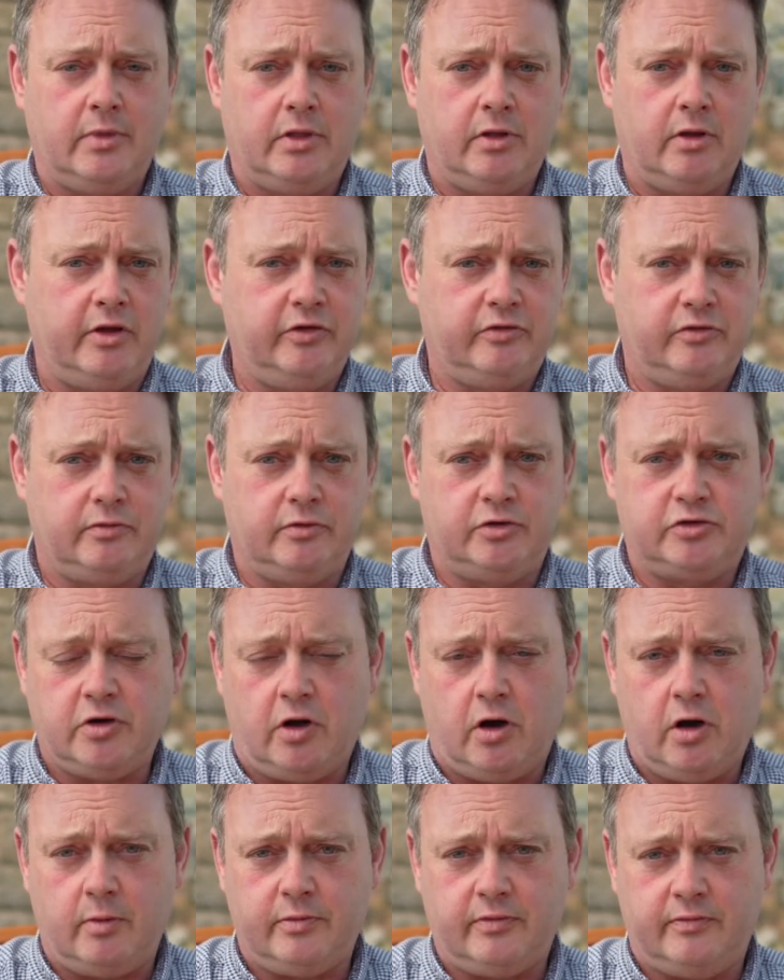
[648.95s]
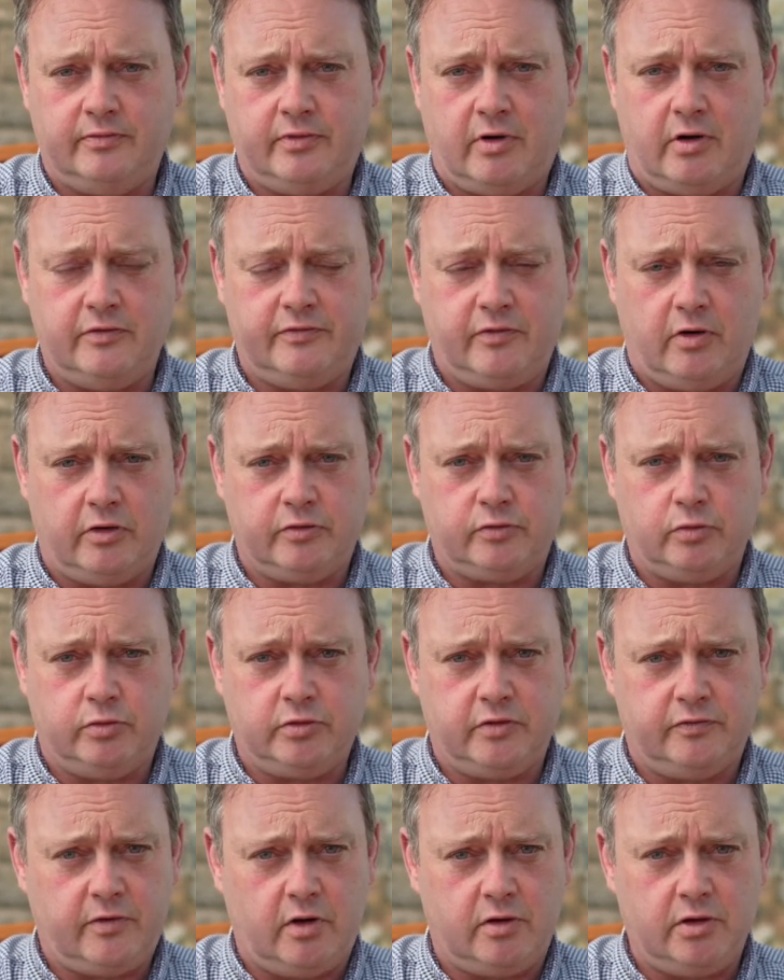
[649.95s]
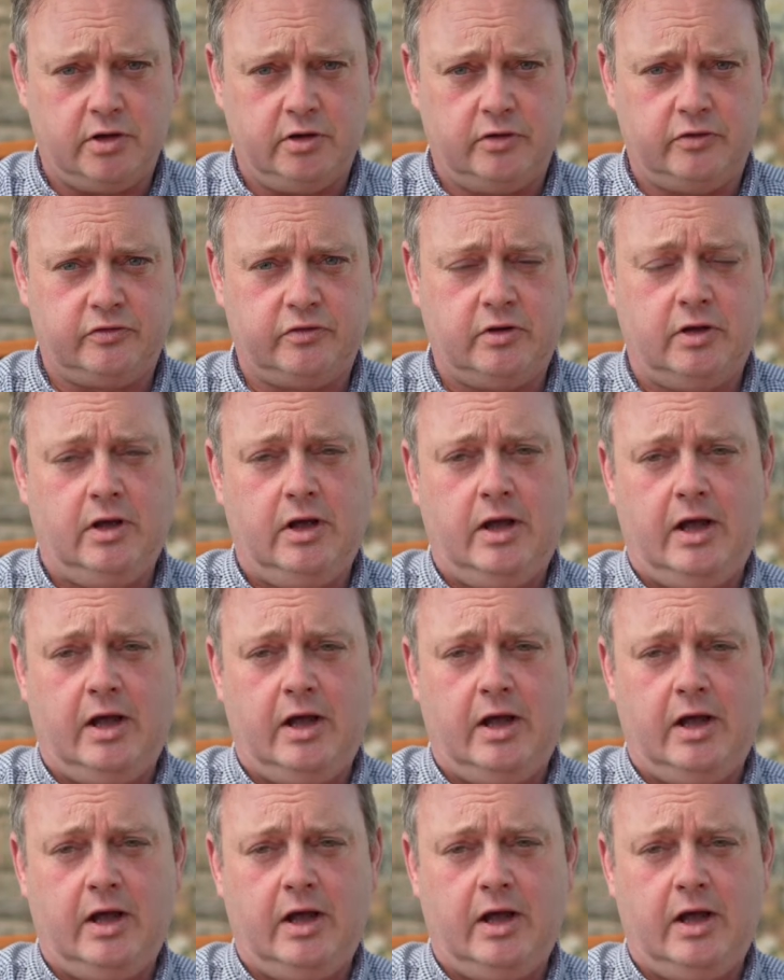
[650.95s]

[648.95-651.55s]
Nice and sharp, very fast autofocus.